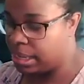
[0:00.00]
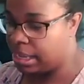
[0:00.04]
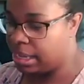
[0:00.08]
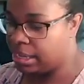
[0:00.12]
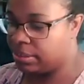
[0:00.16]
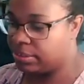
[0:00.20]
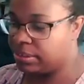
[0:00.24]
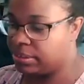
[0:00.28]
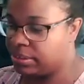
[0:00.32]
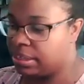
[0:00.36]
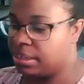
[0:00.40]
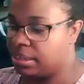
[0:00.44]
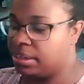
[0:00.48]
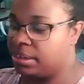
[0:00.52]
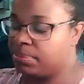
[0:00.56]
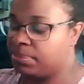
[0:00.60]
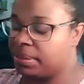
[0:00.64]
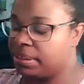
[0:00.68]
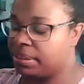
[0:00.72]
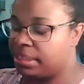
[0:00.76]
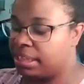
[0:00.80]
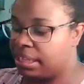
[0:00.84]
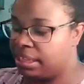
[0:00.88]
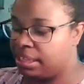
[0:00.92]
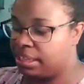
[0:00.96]
I said,
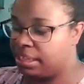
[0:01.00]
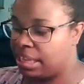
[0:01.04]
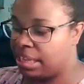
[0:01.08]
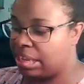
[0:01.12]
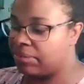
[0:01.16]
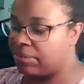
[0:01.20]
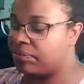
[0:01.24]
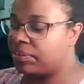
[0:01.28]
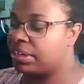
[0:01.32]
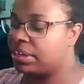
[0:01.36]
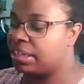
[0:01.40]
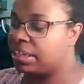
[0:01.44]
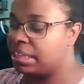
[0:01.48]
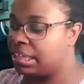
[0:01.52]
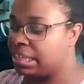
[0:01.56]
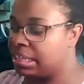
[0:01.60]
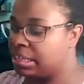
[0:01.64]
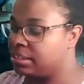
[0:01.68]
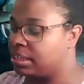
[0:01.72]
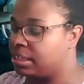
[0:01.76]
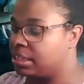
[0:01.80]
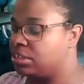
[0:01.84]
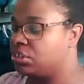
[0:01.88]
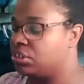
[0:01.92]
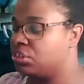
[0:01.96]
but and even in
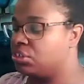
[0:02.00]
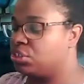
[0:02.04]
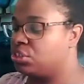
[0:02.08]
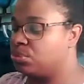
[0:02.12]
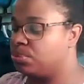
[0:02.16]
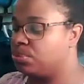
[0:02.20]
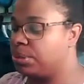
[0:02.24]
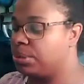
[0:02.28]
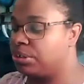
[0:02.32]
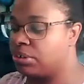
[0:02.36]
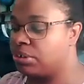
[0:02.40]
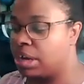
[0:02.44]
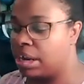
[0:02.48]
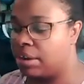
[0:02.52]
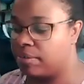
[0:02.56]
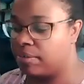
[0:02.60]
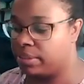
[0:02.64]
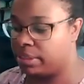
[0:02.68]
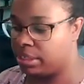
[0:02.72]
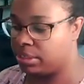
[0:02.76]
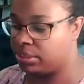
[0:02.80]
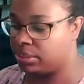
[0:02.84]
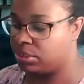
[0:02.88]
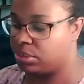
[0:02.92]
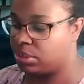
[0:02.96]
this, I just surrender
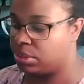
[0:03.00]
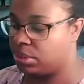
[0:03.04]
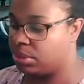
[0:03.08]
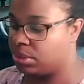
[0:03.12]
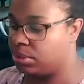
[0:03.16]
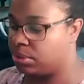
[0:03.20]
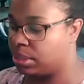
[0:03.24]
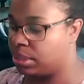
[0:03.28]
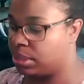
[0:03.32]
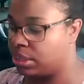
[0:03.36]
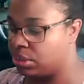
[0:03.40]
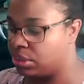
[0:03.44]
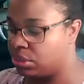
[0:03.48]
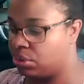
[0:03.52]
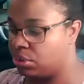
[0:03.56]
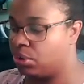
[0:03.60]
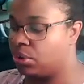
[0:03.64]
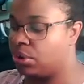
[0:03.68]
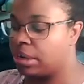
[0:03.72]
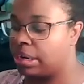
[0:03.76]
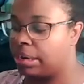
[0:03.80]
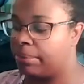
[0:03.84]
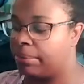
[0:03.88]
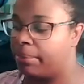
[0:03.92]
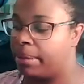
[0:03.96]
everything to you that you're
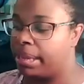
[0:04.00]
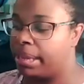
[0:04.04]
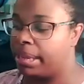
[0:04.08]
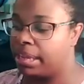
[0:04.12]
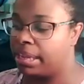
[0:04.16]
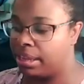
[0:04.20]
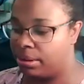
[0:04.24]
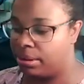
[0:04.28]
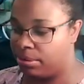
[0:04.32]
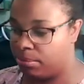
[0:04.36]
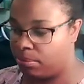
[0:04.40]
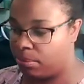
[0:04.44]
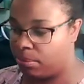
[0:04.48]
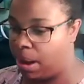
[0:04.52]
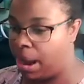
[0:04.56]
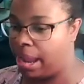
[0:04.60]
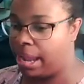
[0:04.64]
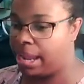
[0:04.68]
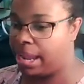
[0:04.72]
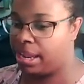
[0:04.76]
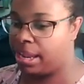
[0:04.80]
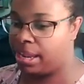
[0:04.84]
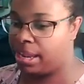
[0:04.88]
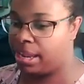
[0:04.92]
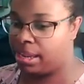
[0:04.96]
gonna make it
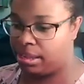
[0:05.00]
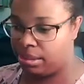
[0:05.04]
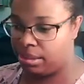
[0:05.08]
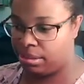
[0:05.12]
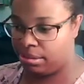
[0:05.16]
right.